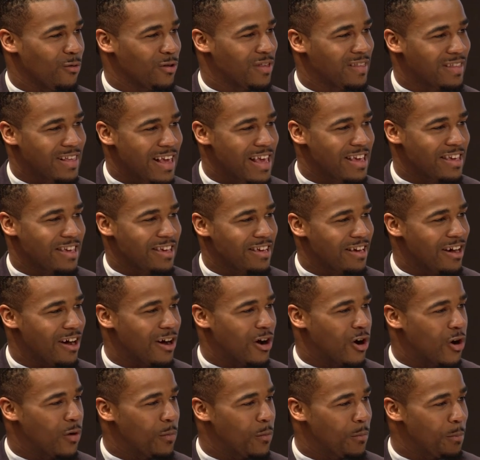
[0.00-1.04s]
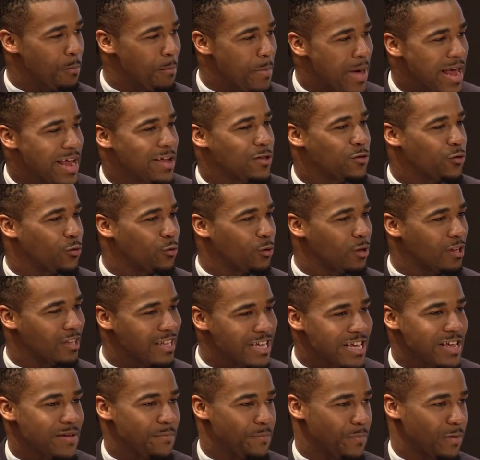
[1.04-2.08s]
was taking a major
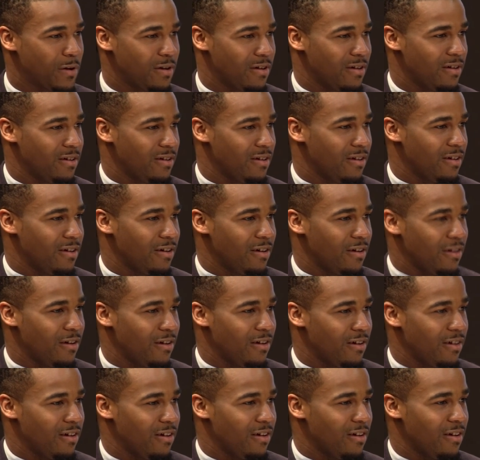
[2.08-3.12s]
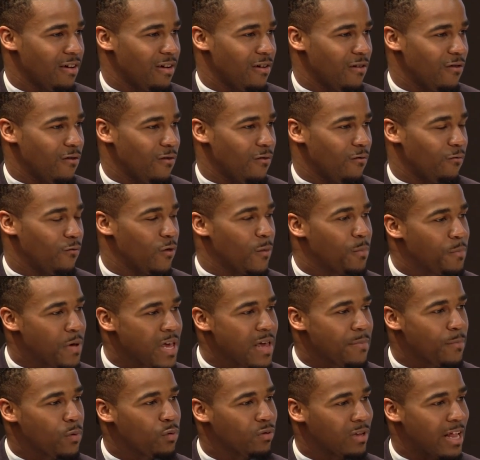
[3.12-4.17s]
leap for
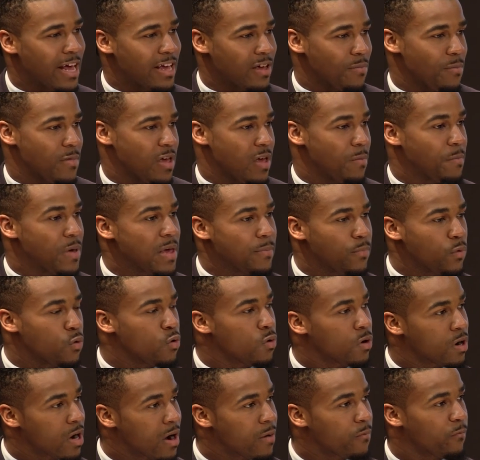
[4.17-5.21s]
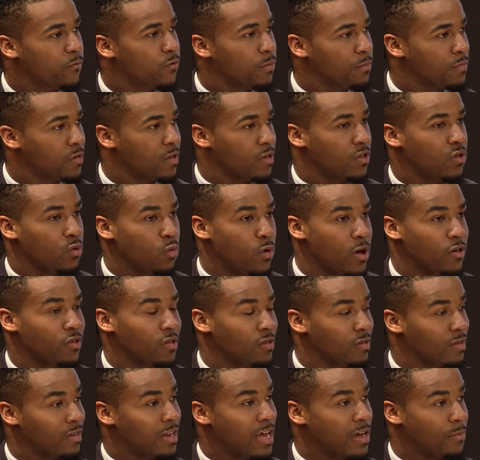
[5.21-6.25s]
people like me and people who come from
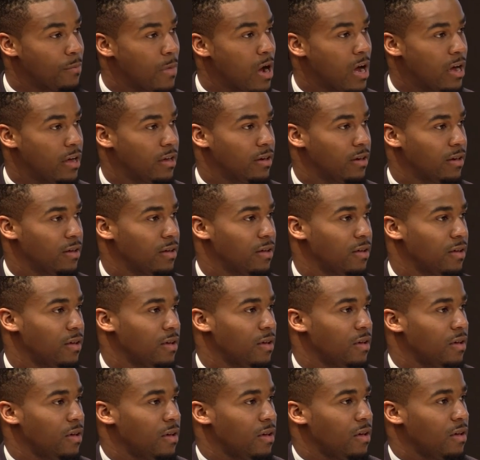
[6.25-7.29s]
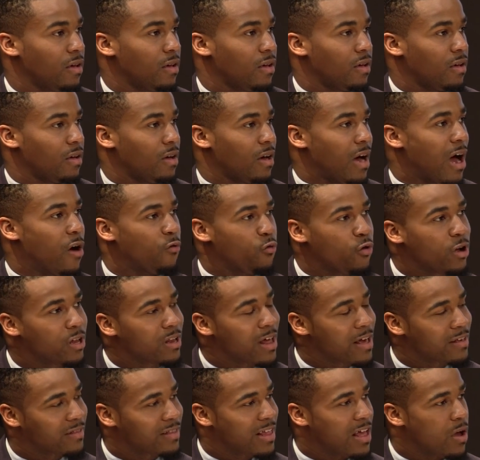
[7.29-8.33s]
situations like mine. I
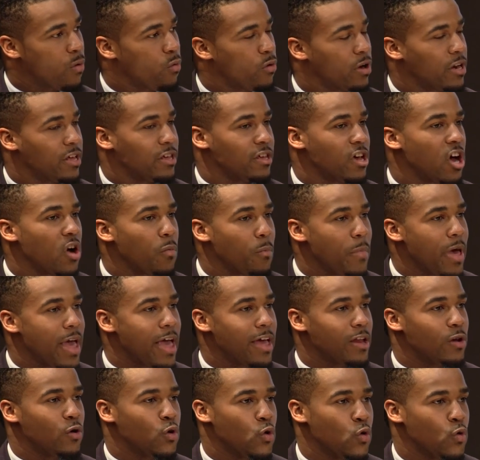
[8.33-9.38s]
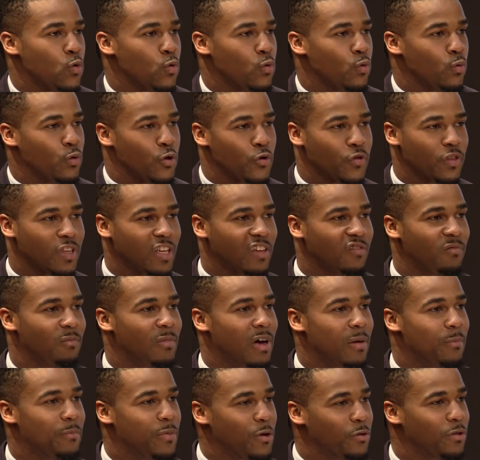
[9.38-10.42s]
realized that when a young man who used to live
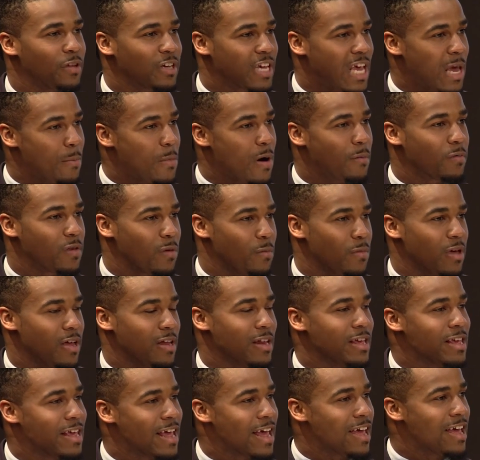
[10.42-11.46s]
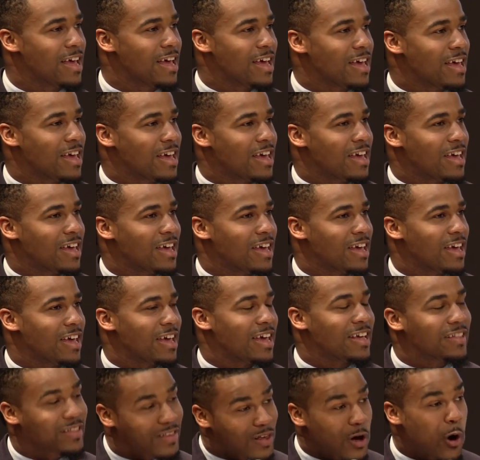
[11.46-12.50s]
in my building came up to me and he
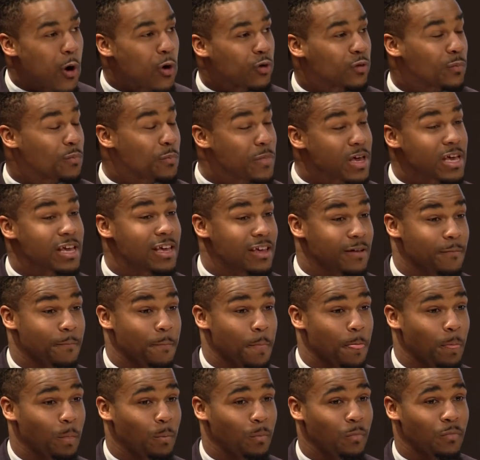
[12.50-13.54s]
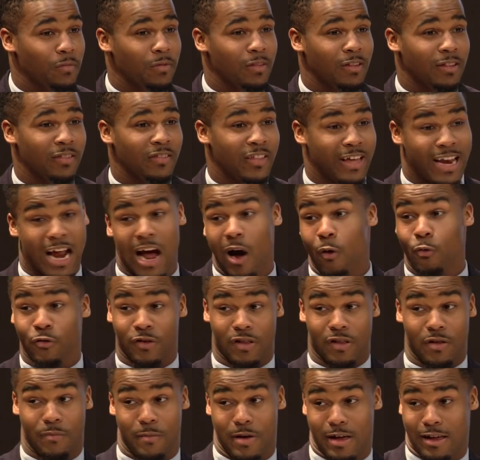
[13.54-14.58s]
he told me that I
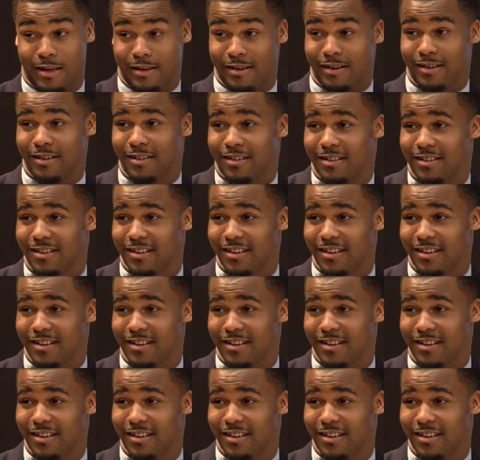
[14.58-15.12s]
was the man.